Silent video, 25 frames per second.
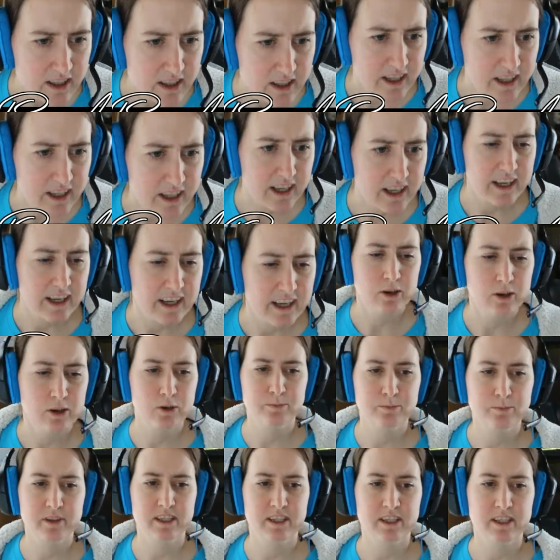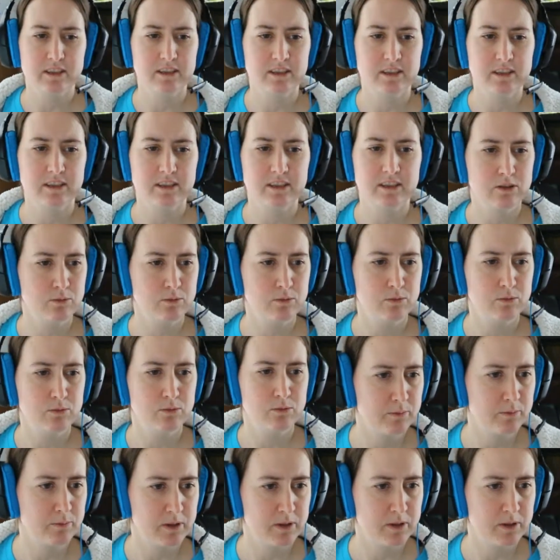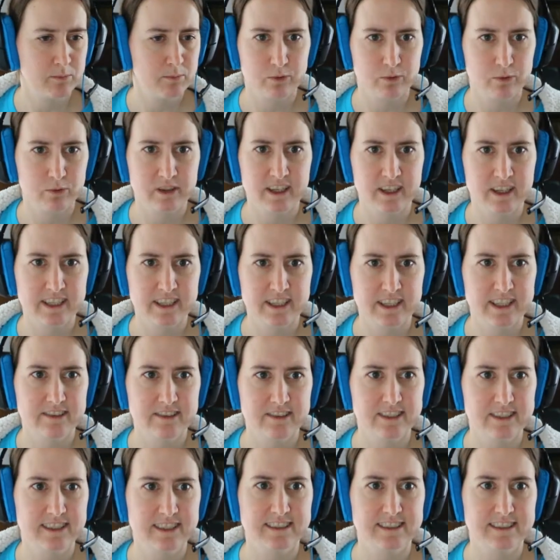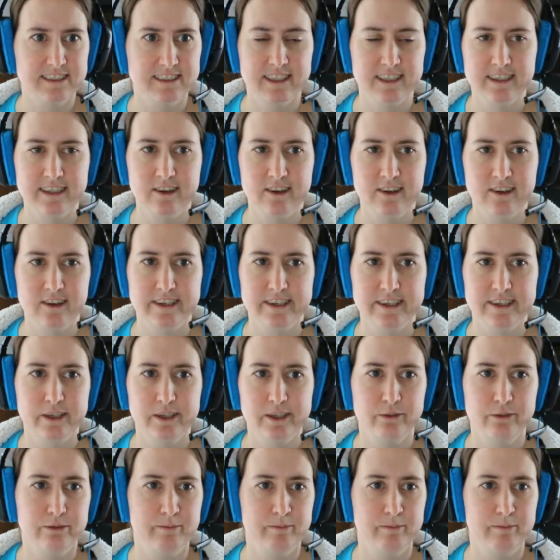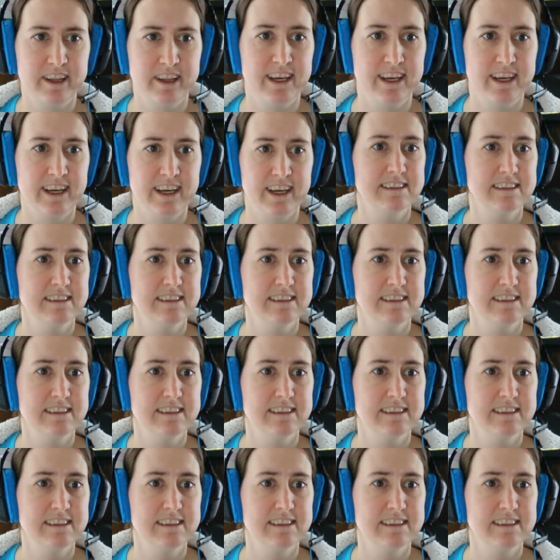I hope that you poor people were not hearing a ton of audio from that.